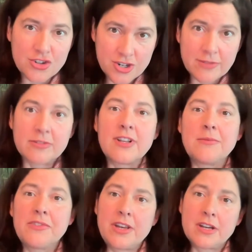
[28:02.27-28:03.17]
in general,
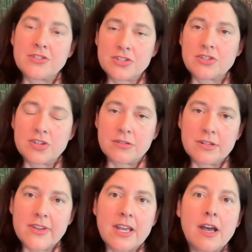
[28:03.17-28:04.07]
I would say, not just a
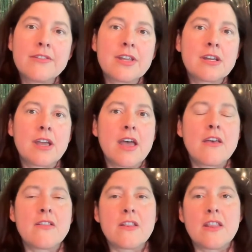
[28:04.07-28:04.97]
generative AI thing,
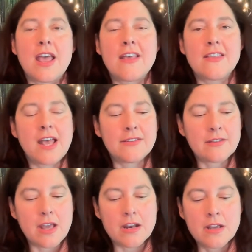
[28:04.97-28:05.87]
and
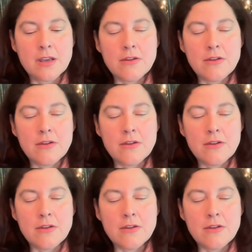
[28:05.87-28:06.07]
that's that